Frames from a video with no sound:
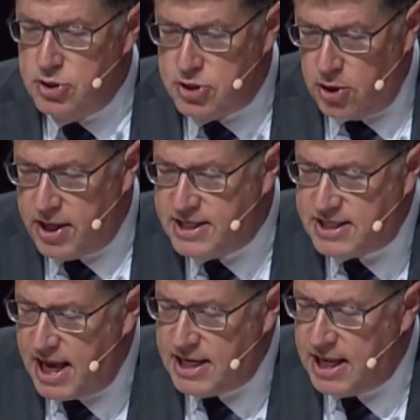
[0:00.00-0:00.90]
So they
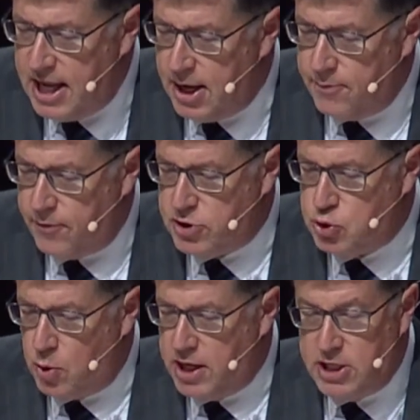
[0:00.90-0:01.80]
said to him, verse
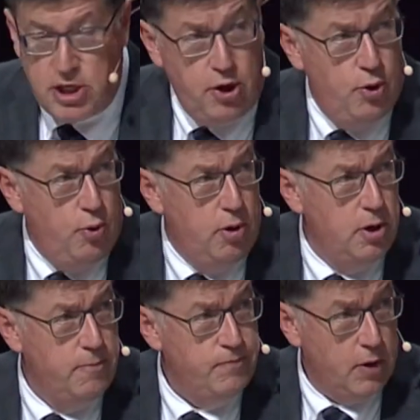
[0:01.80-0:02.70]
22,
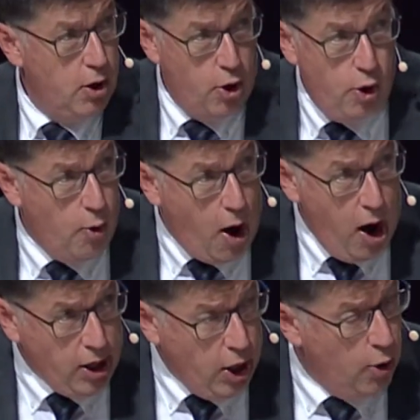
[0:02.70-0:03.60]
Who
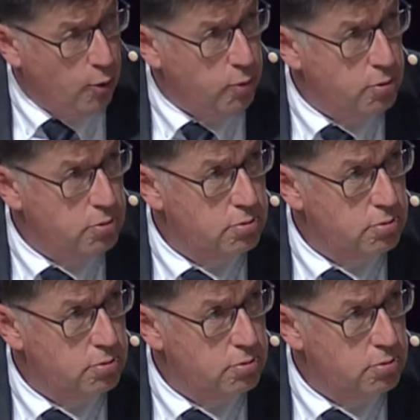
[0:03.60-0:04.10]
are you?